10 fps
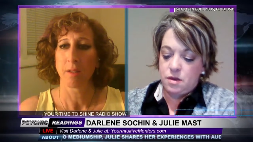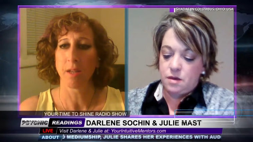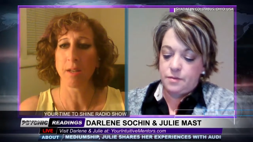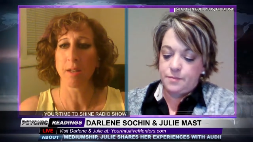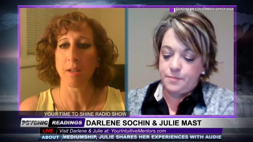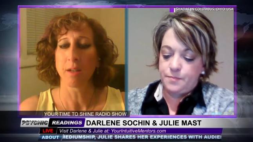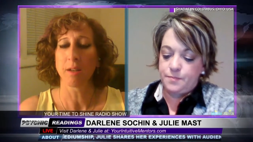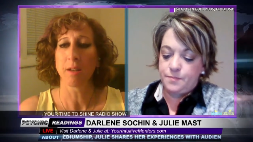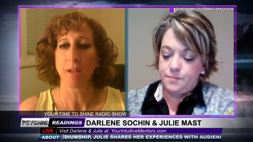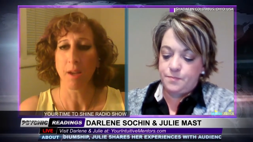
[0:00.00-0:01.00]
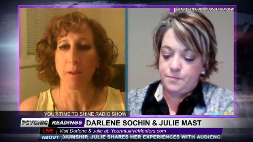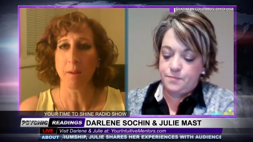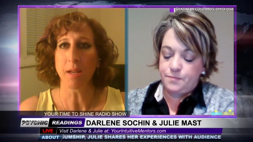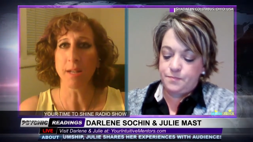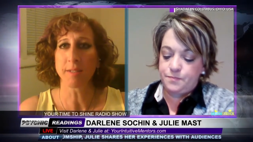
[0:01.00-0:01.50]
Speaker 1: yeah. And,
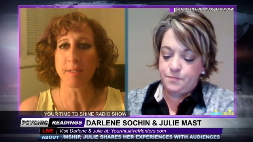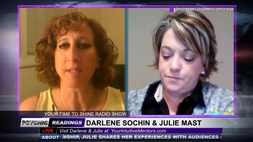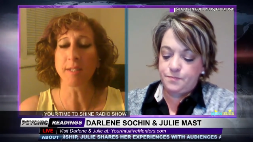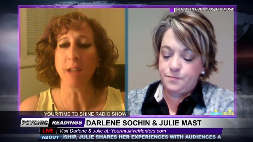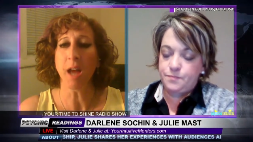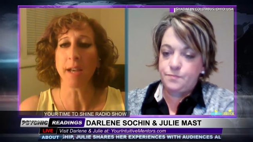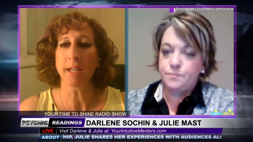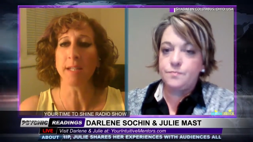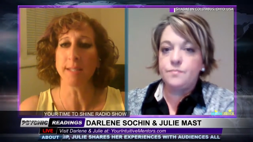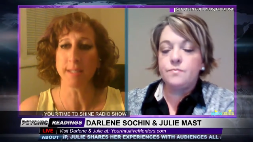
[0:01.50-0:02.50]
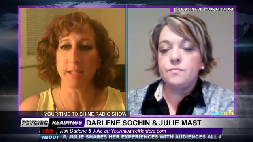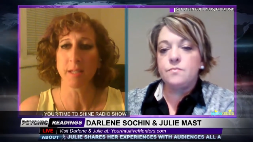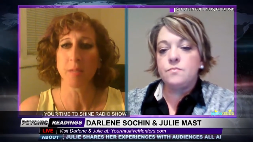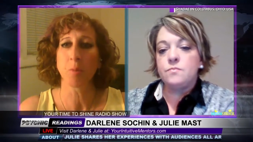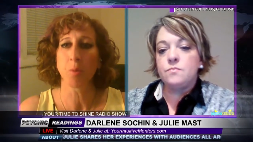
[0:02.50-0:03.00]
yeah, and it's it's not
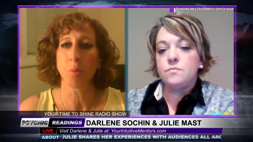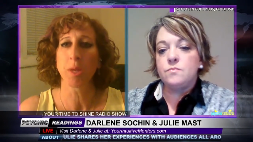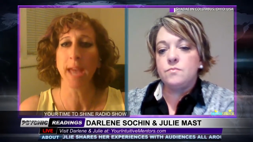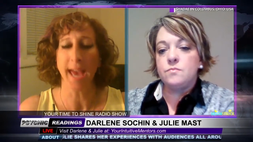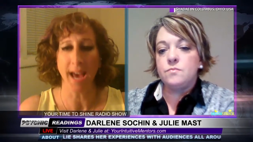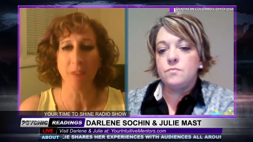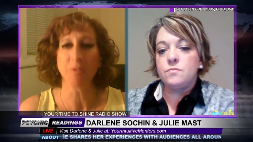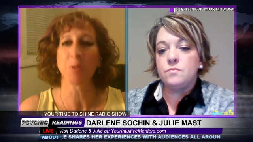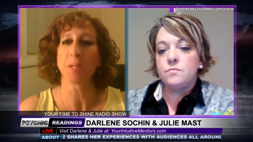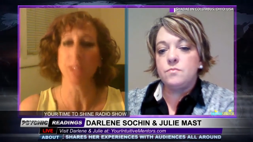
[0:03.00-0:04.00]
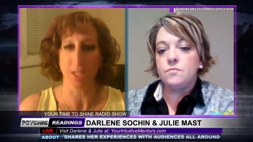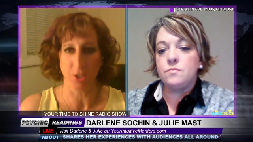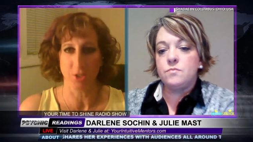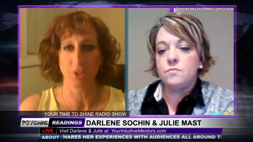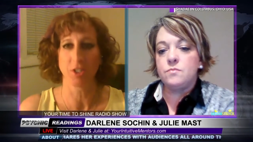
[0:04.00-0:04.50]
easy when we have a
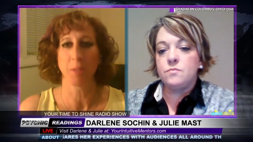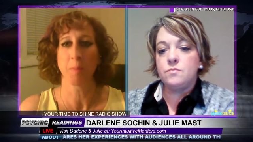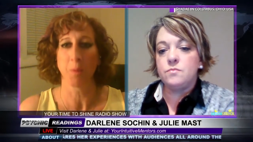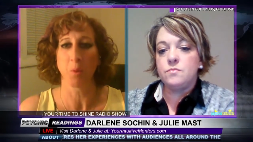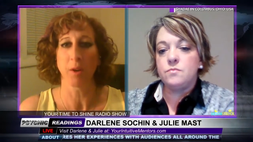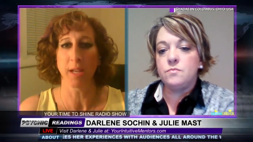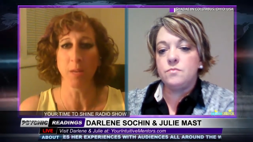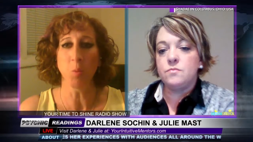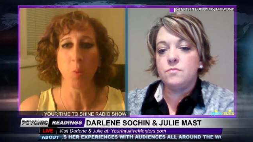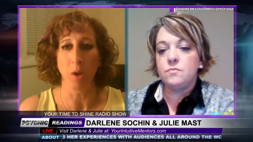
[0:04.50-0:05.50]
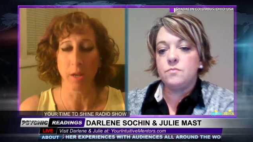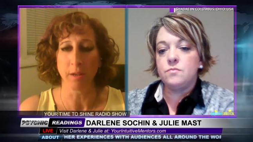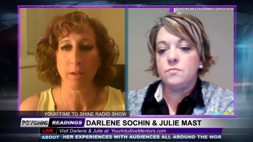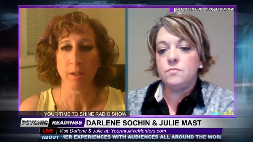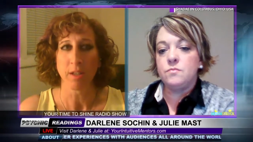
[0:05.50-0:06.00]
relationship and we're in
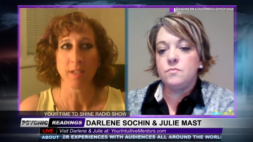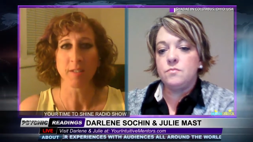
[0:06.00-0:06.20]
one.